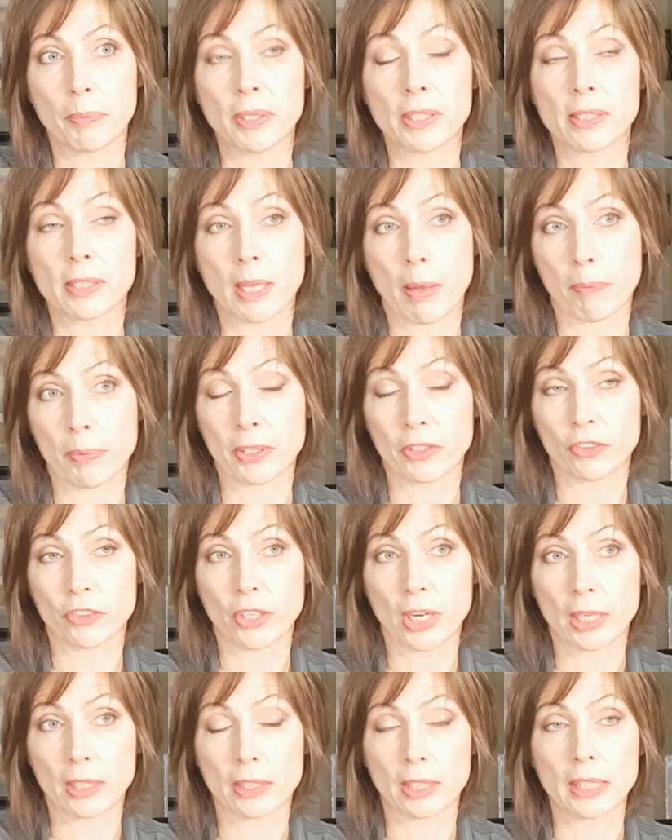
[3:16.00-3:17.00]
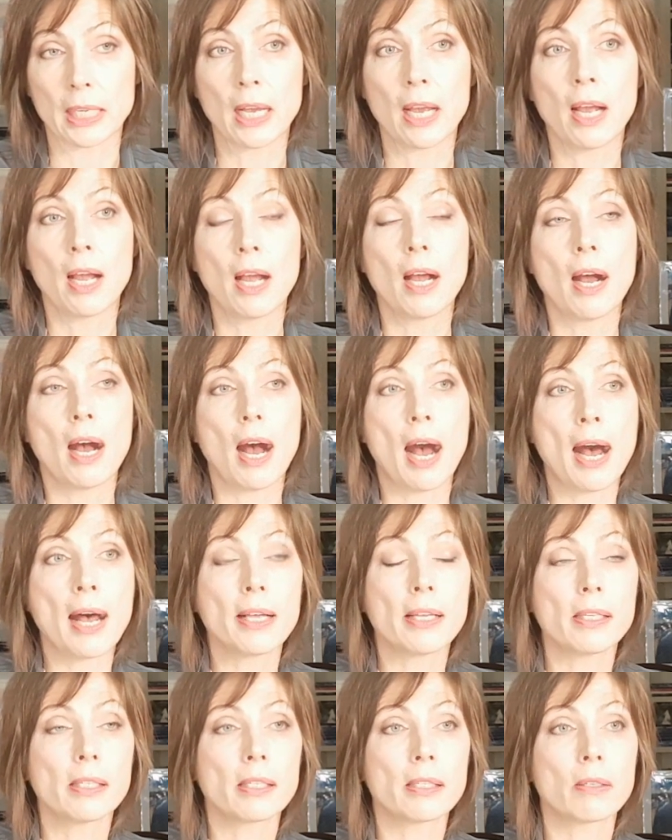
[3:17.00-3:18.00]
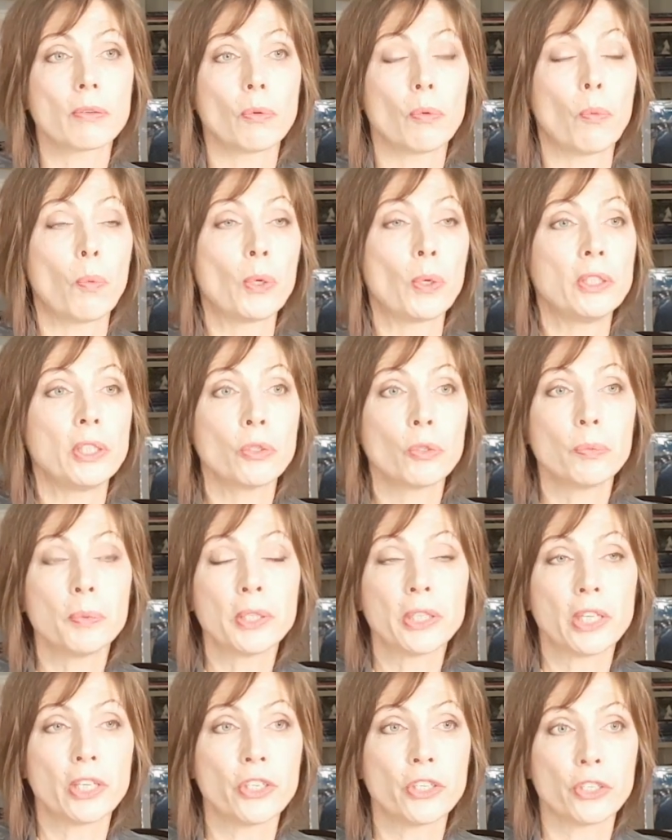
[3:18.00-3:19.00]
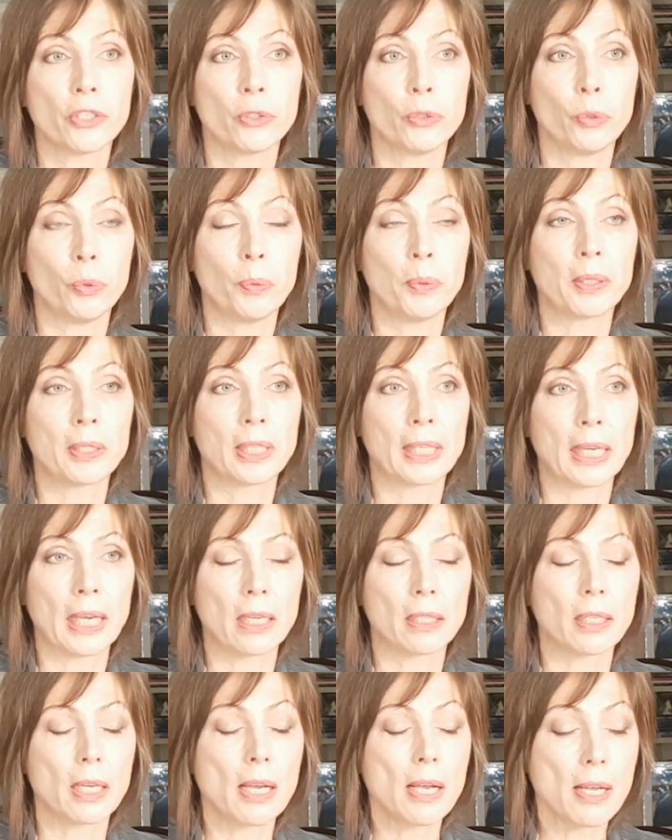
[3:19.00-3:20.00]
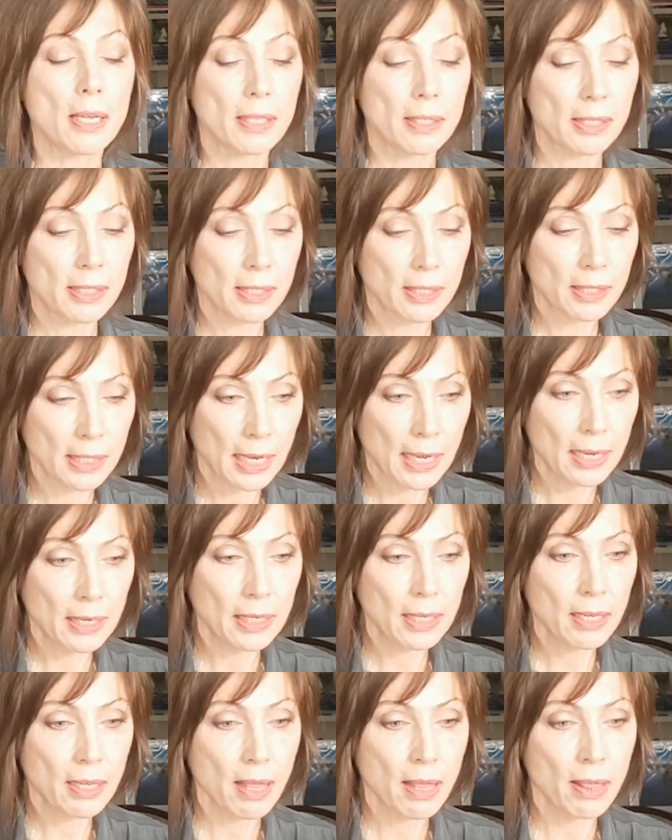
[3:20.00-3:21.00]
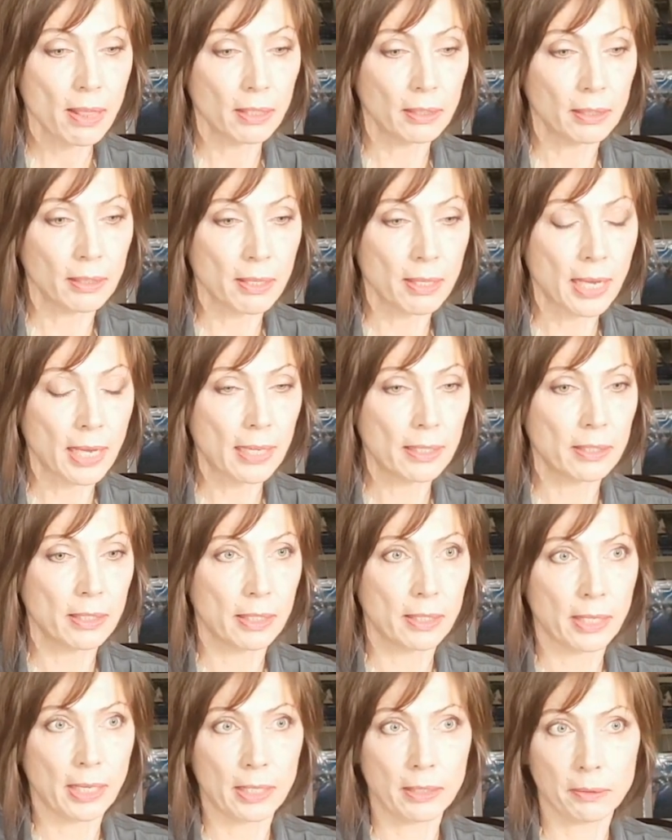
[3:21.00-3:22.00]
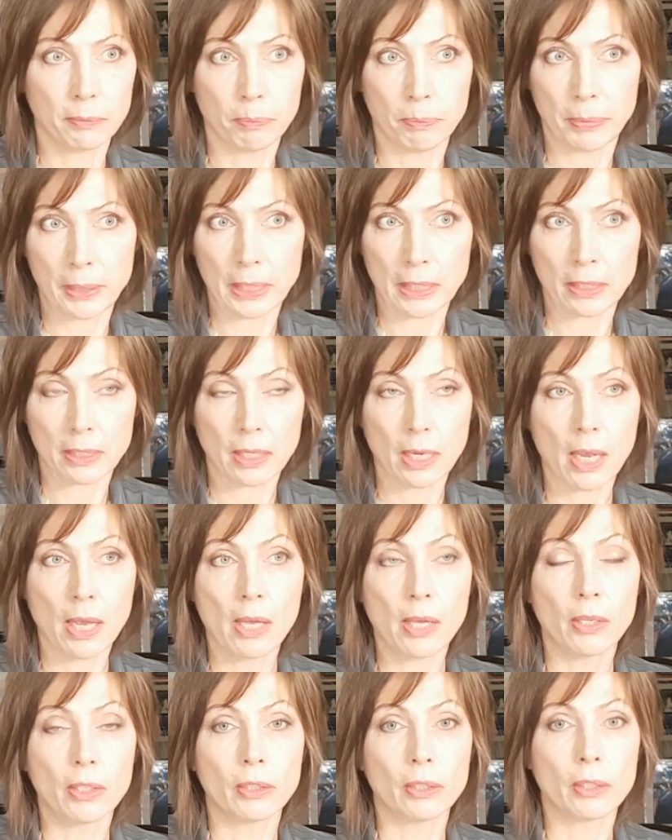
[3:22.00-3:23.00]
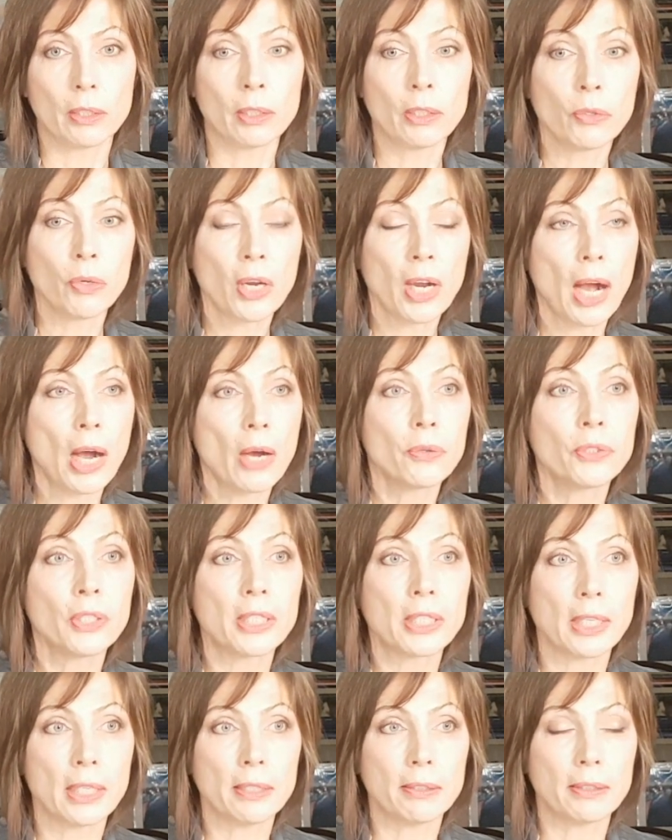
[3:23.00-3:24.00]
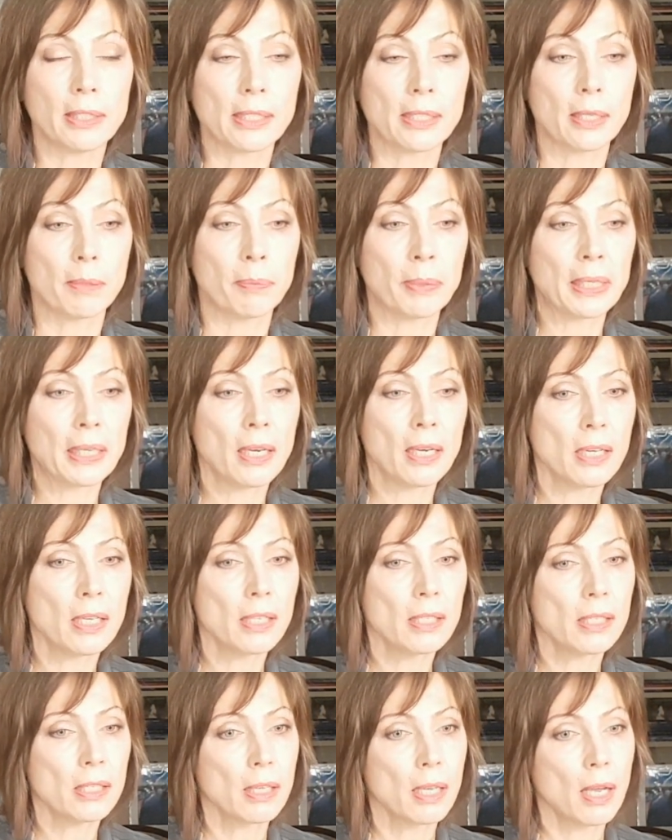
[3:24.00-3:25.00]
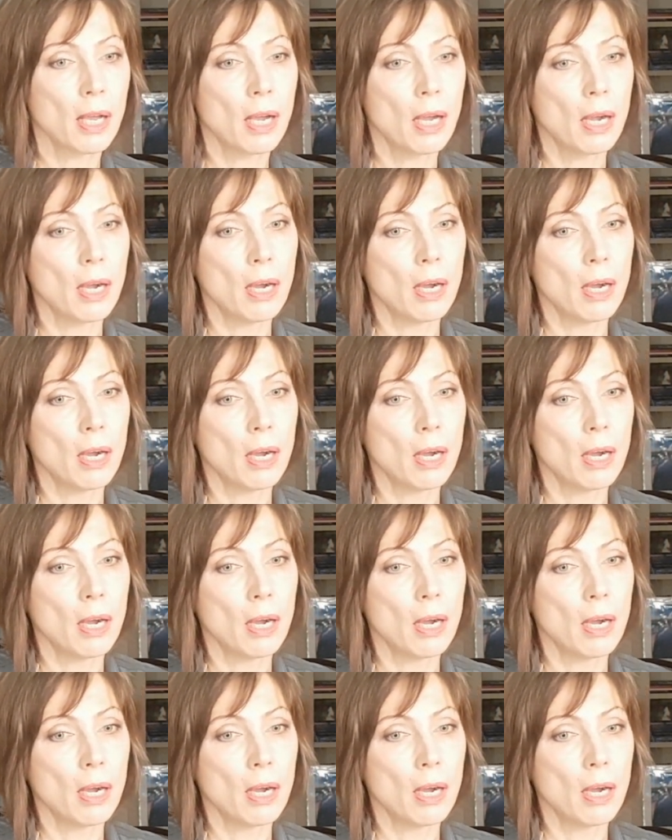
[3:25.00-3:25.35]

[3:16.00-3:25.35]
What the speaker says: gonna be subcontracted. Ask what documentation you will get. Study that detailed bid. Look how detailed is it, because